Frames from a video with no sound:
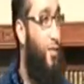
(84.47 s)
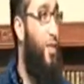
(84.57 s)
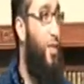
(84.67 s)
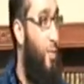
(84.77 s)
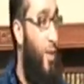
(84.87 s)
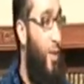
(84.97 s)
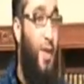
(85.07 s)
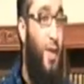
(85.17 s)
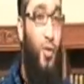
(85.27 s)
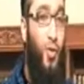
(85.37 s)

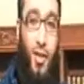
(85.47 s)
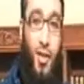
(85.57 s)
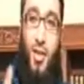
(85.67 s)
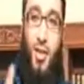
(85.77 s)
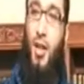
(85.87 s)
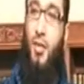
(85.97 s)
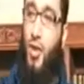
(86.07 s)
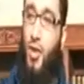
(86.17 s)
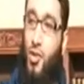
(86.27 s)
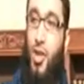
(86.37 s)
Self-discipline, that you get
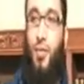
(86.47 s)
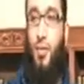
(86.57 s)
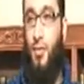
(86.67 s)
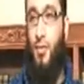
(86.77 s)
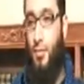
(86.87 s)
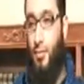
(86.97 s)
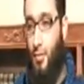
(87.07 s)
yourself to achieve.